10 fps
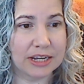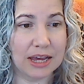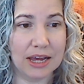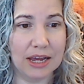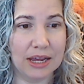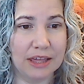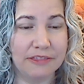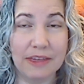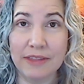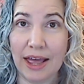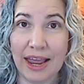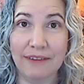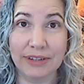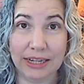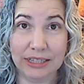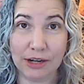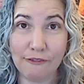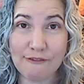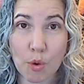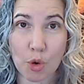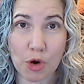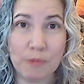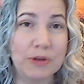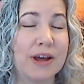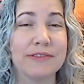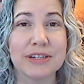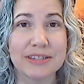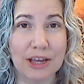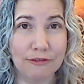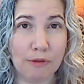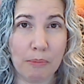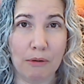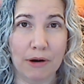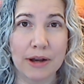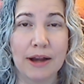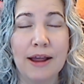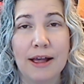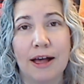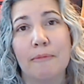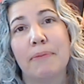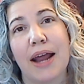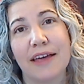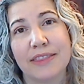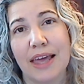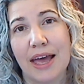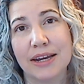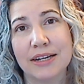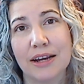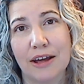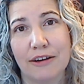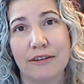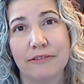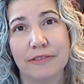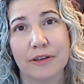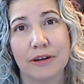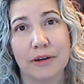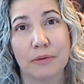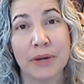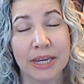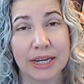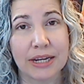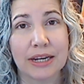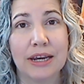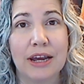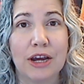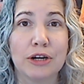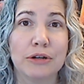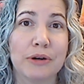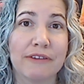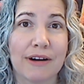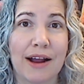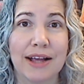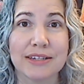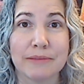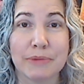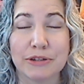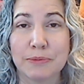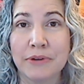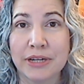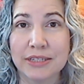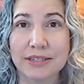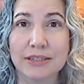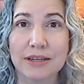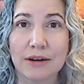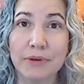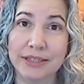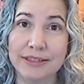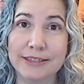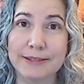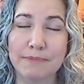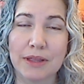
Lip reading: then I have like a little form you have to self-report. But at the end of the week, whoever has the most points wins.